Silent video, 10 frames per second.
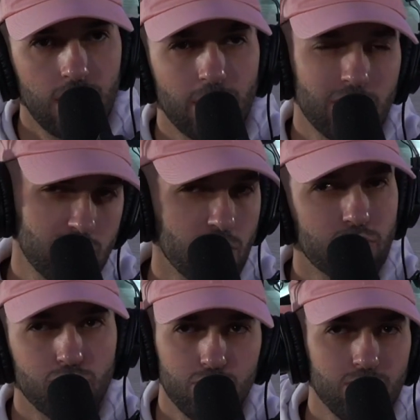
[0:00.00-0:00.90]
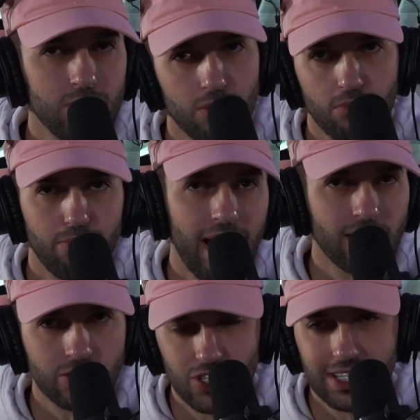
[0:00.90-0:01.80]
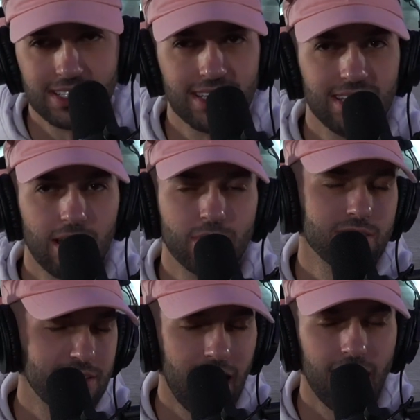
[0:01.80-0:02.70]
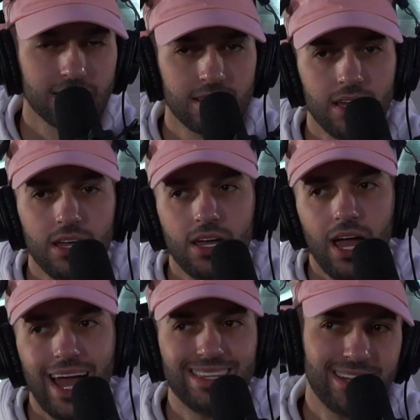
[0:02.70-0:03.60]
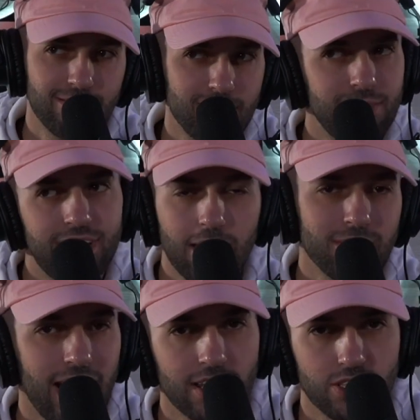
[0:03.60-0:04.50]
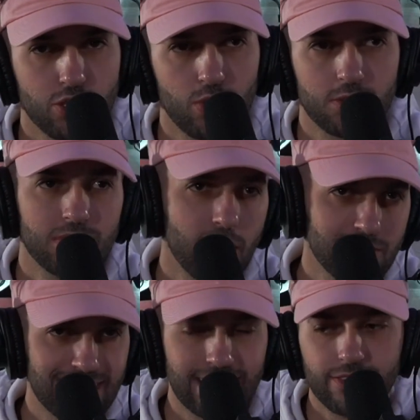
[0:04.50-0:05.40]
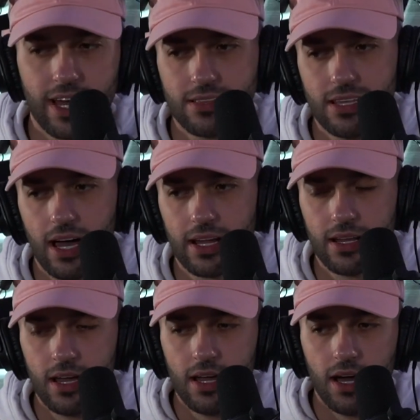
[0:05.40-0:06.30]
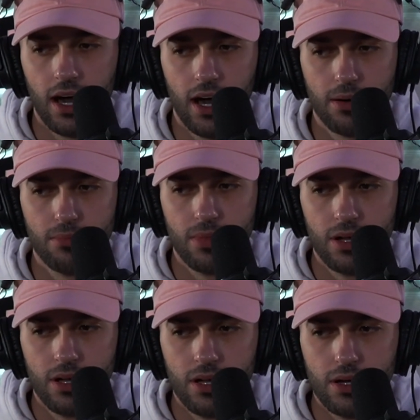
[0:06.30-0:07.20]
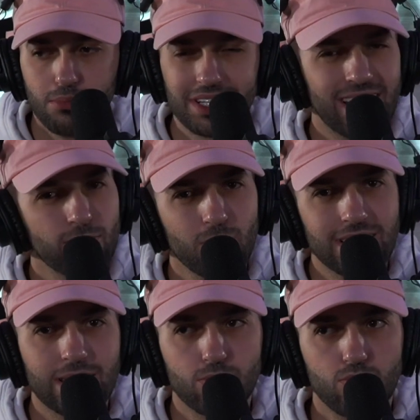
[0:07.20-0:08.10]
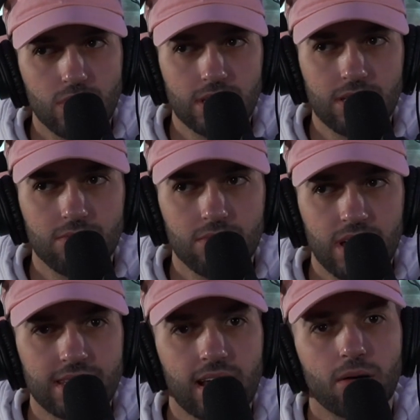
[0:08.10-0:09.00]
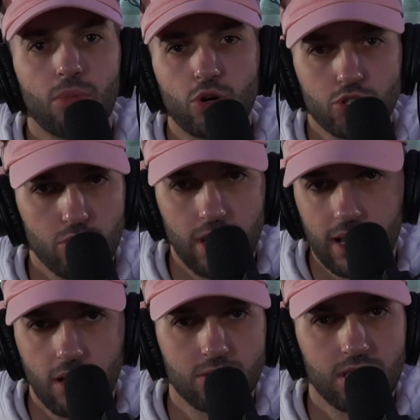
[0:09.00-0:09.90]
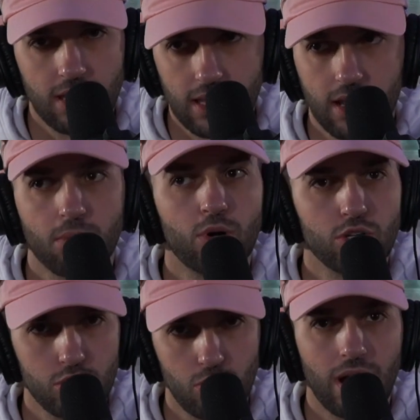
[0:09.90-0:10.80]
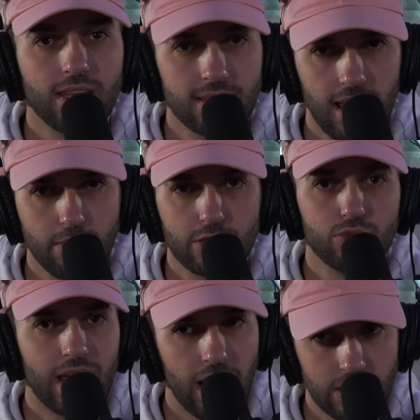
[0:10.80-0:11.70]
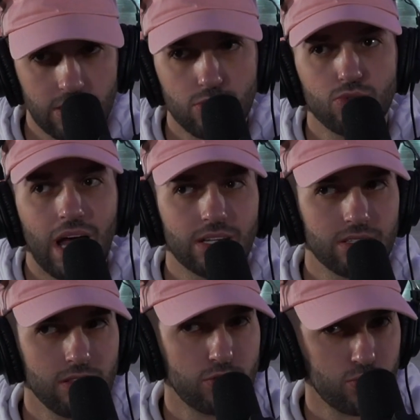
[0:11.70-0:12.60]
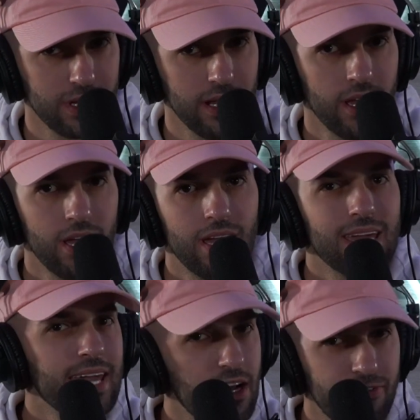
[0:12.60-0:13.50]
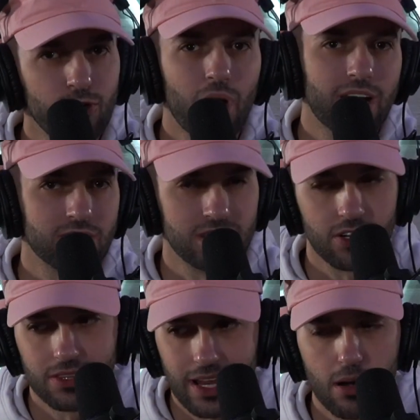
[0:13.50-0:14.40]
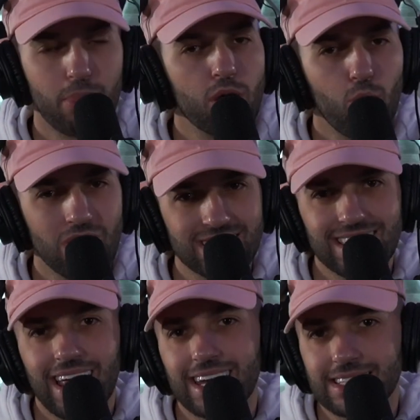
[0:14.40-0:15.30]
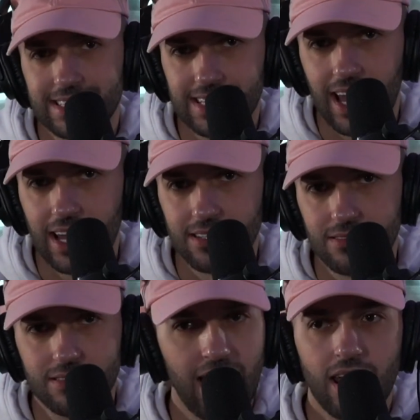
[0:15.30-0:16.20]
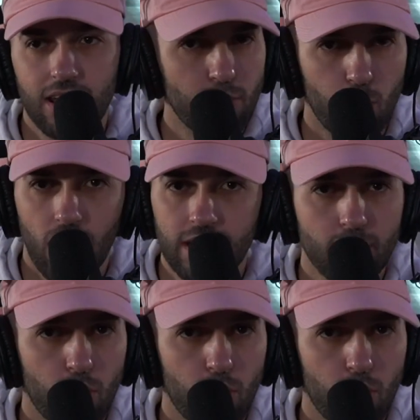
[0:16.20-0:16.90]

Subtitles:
I mean, he was going through, battling Jay-Z, Nas, and then Dame Dash situation, but that was later down the line. But he never really, really hit that commercial, like I was saying, like commercial around that time, like 2000 to 2003. He had a few records here and there, but it wasn't like T.I. Not number one, number